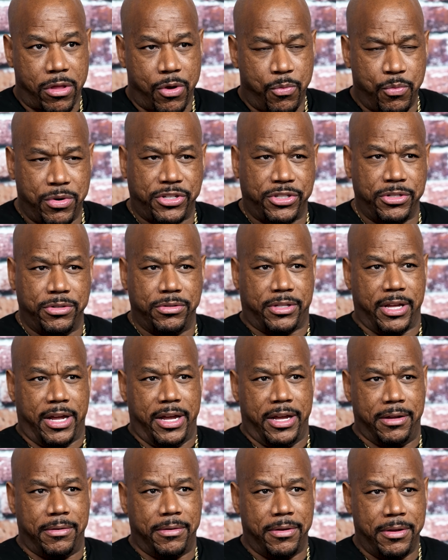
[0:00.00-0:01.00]
What you
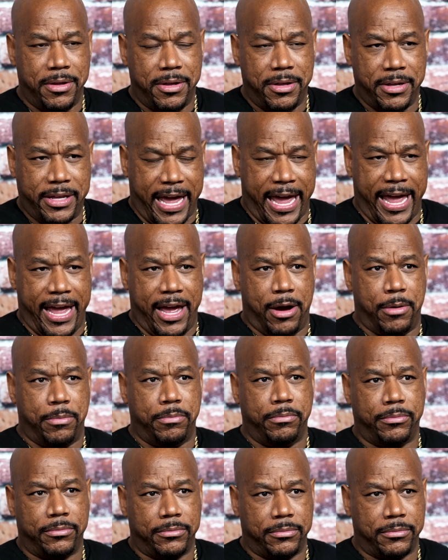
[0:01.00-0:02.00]
think,
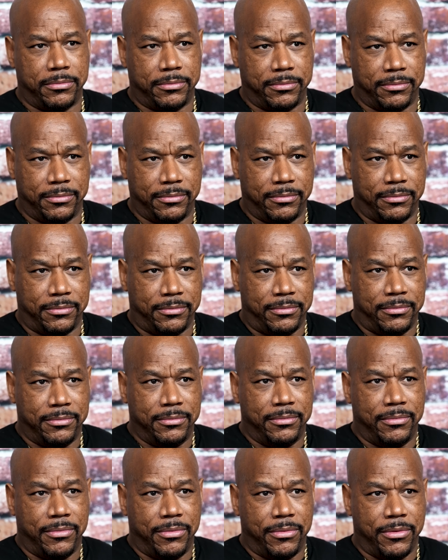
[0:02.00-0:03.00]
Cam?
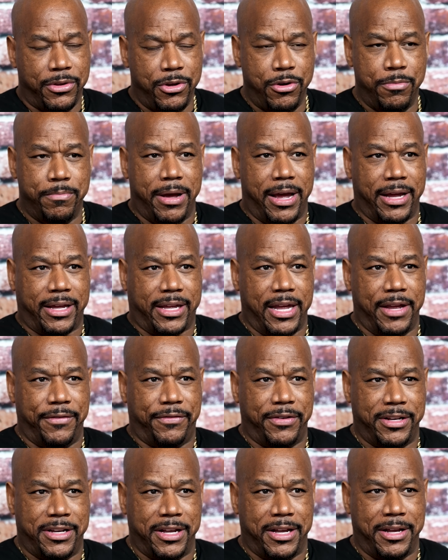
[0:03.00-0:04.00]
You met Keefy D.
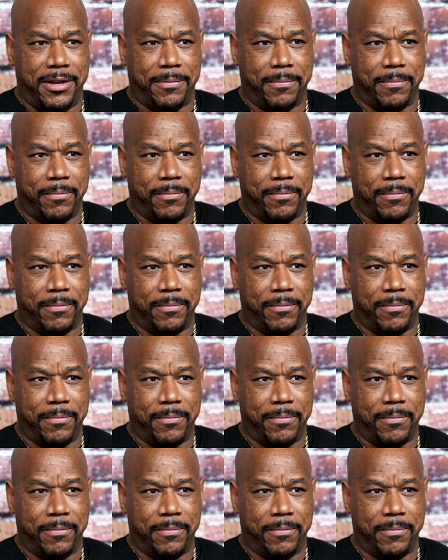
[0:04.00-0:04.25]
I don't have